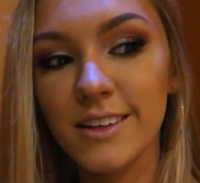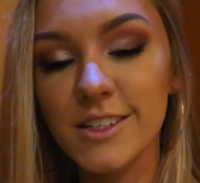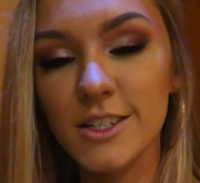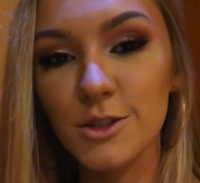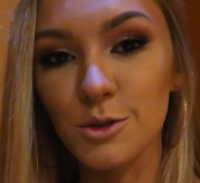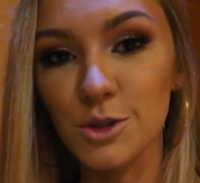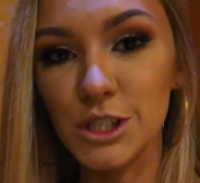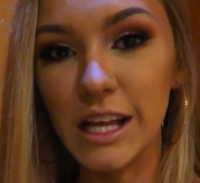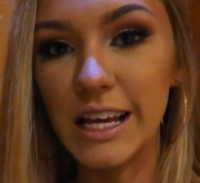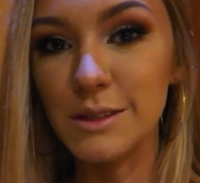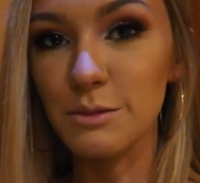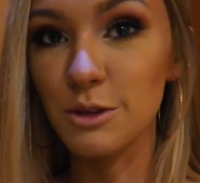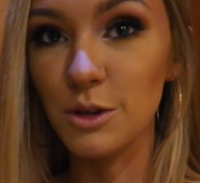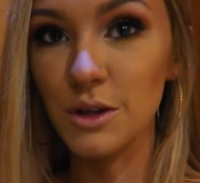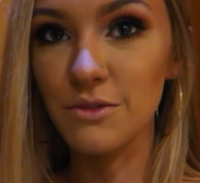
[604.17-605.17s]
to
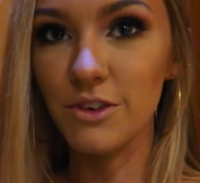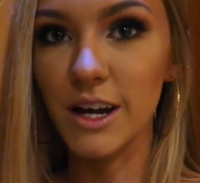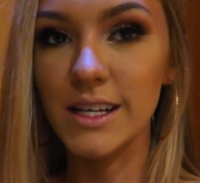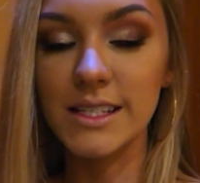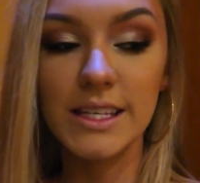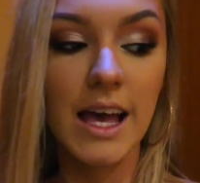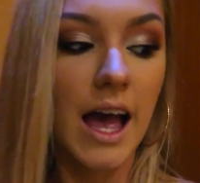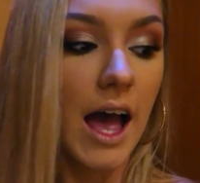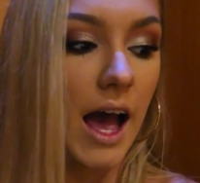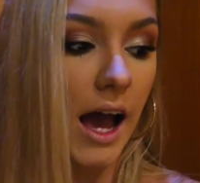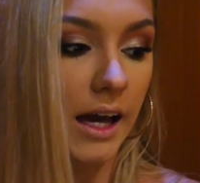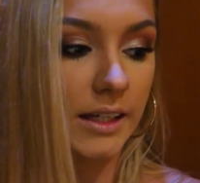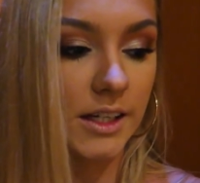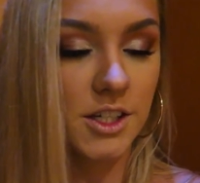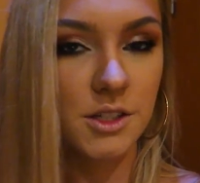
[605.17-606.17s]
socialise with uni friends.
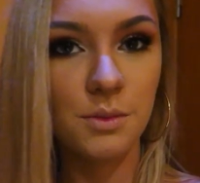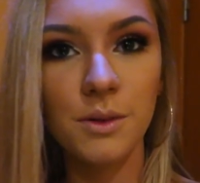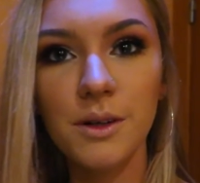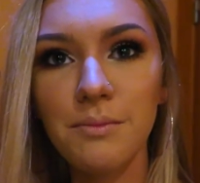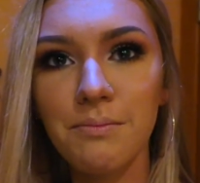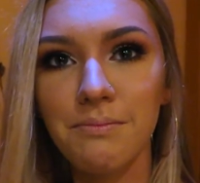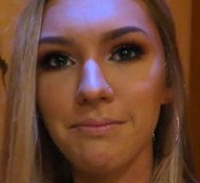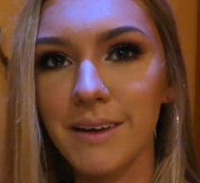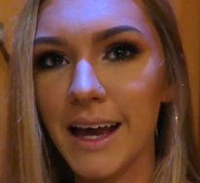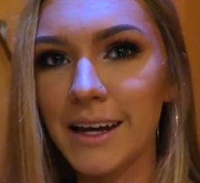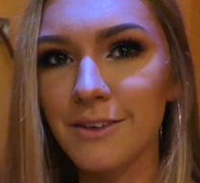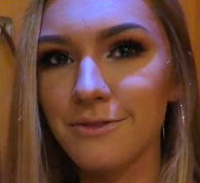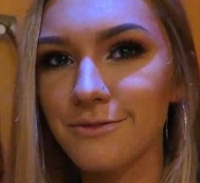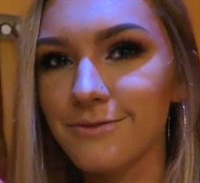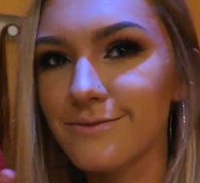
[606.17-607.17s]
And I just want to
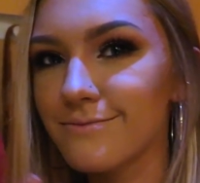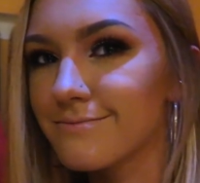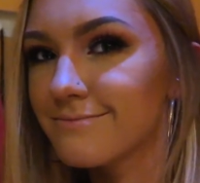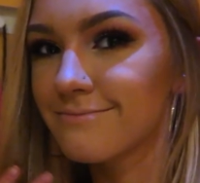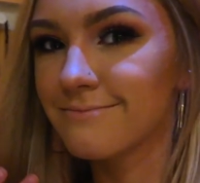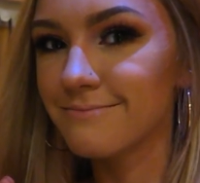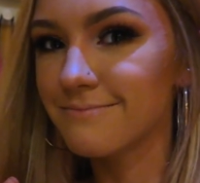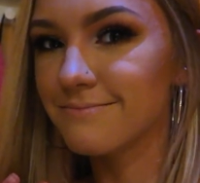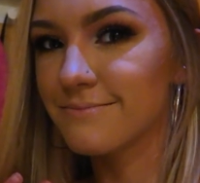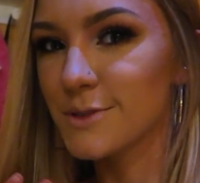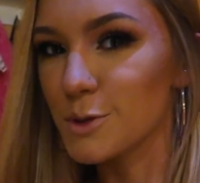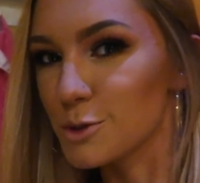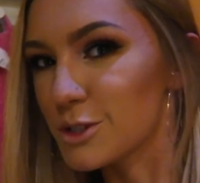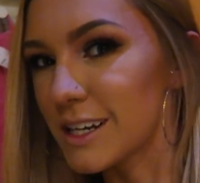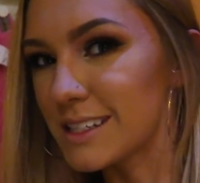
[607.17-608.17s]
kind of
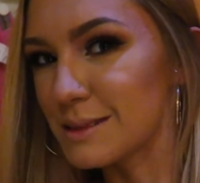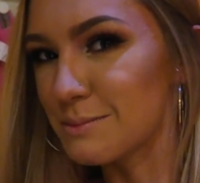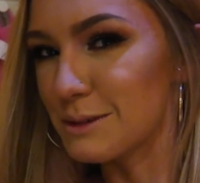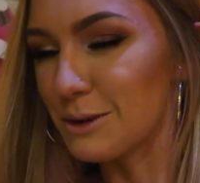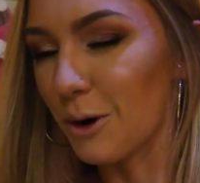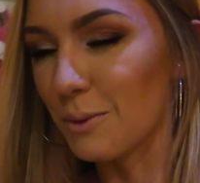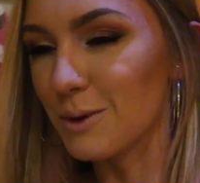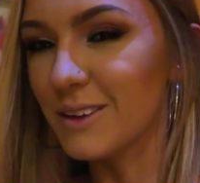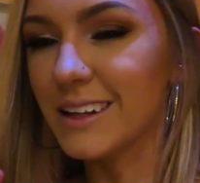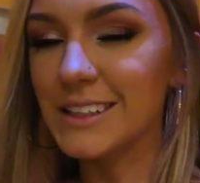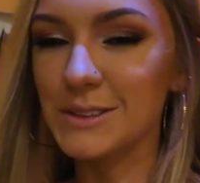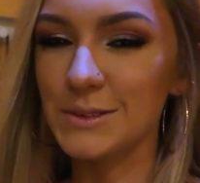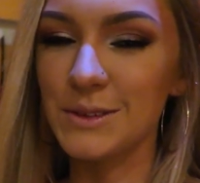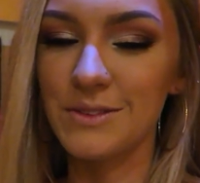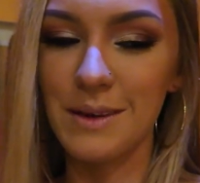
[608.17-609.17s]
socialise and be normal. I
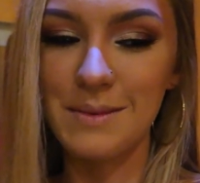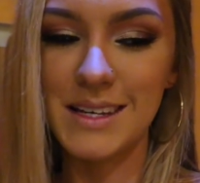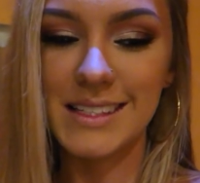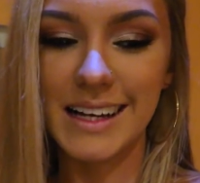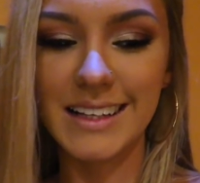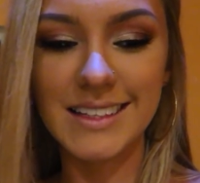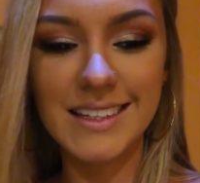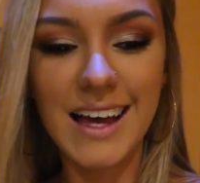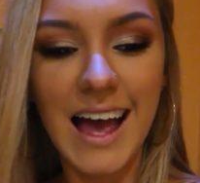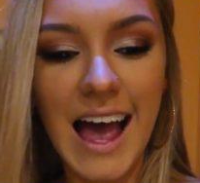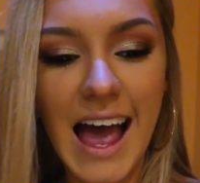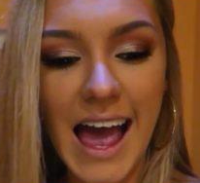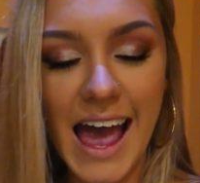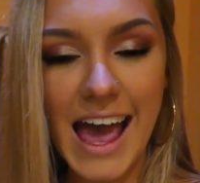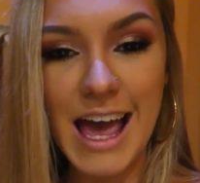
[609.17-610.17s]
don't know if that makes sense.
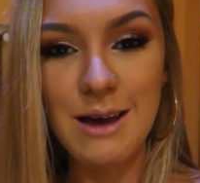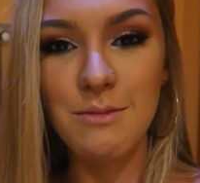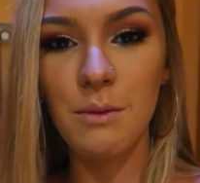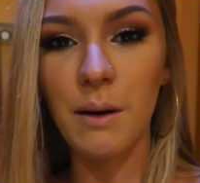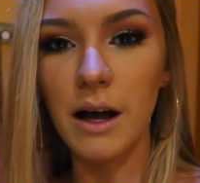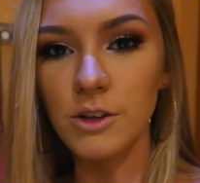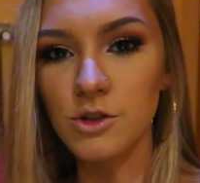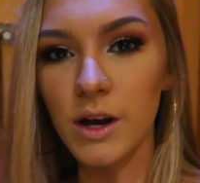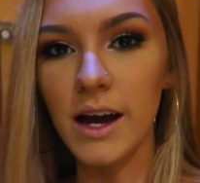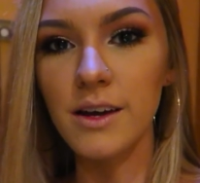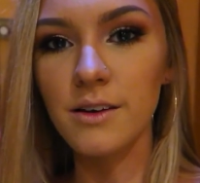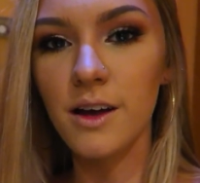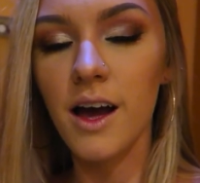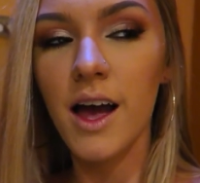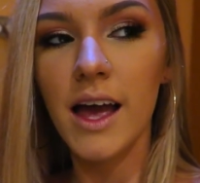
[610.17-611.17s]
But I'll try
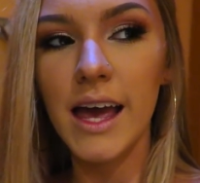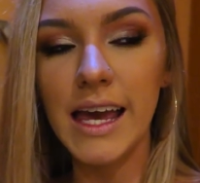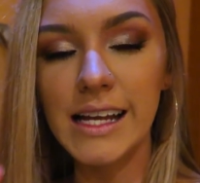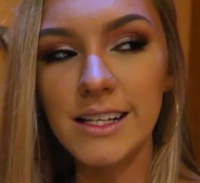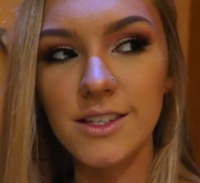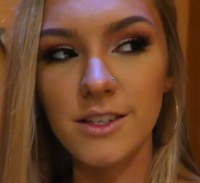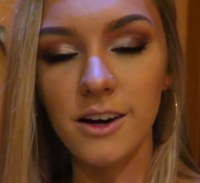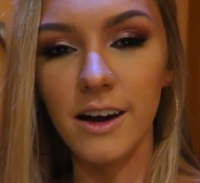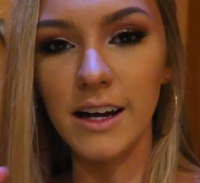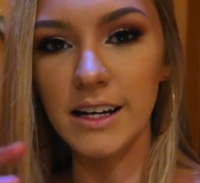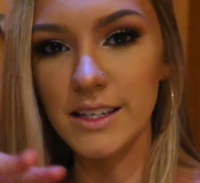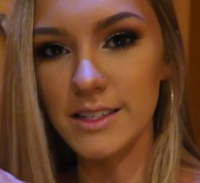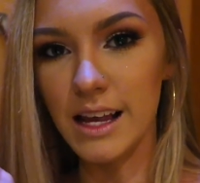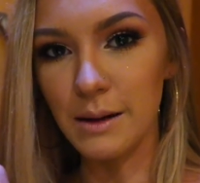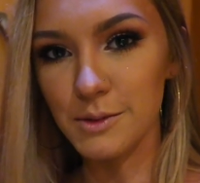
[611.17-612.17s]
and insert
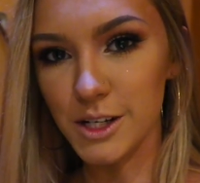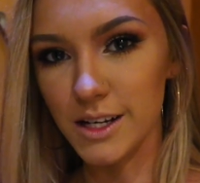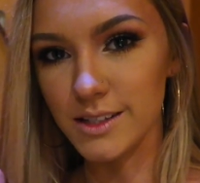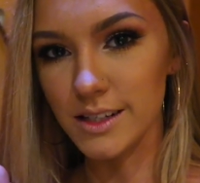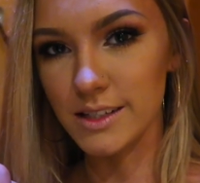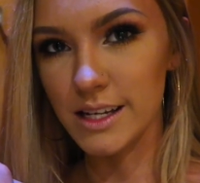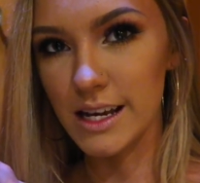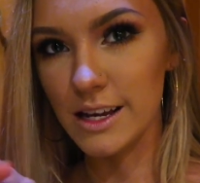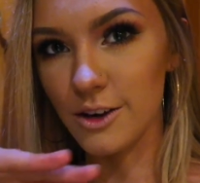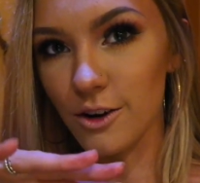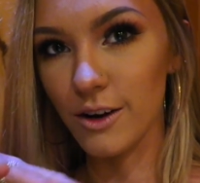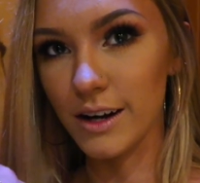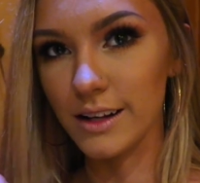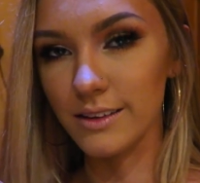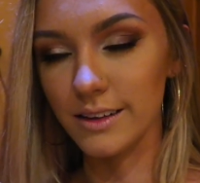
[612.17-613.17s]
any Snapchats I take
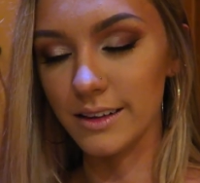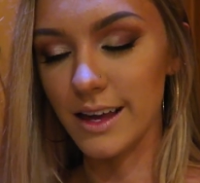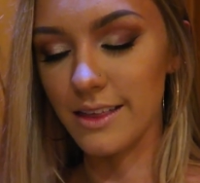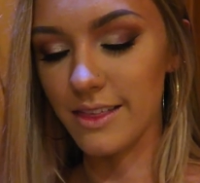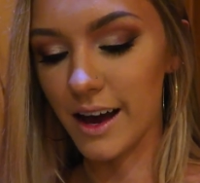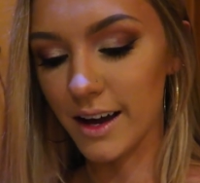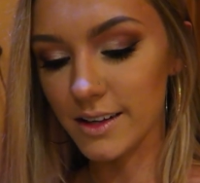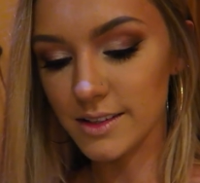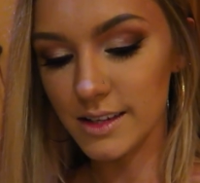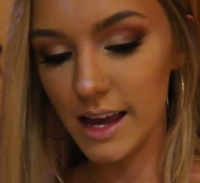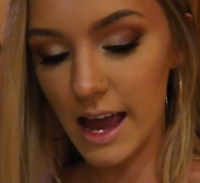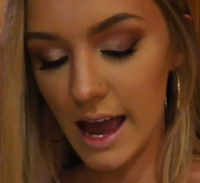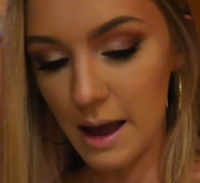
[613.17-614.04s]
or anything like that